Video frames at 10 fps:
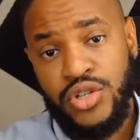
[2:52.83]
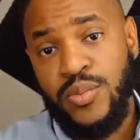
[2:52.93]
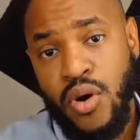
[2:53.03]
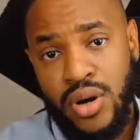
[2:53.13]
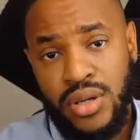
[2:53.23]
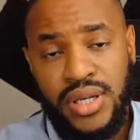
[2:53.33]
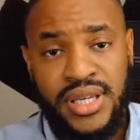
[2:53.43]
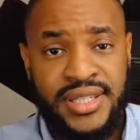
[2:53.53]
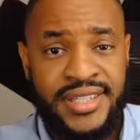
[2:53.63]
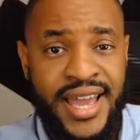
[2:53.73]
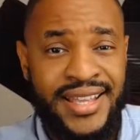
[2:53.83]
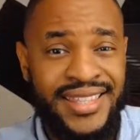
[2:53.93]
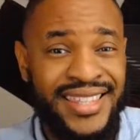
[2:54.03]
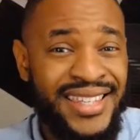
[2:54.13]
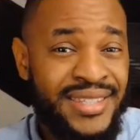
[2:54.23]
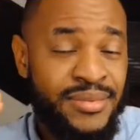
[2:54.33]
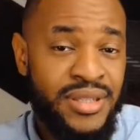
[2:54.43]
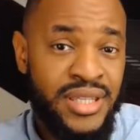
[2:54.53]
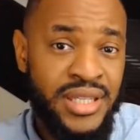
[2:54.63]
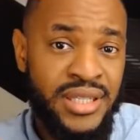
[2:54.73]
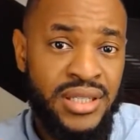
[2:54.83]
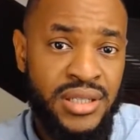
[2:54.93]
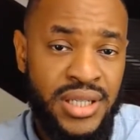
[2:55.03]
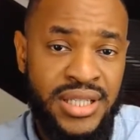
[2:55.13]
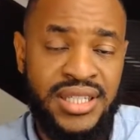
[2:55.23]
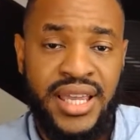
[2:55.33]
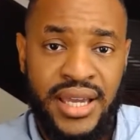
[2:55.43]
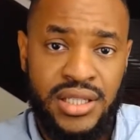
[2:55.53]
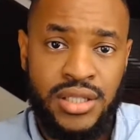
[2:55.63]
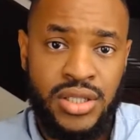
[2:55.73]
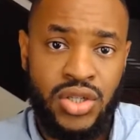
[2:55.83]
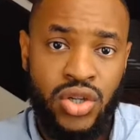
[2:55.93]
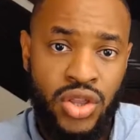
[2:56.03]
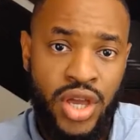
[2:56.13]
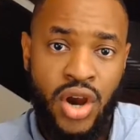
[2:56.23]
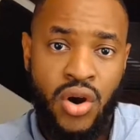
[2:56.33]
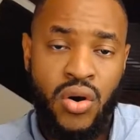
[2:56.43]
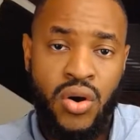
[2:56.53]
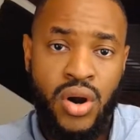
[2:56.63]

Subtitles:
part is that these insects, they're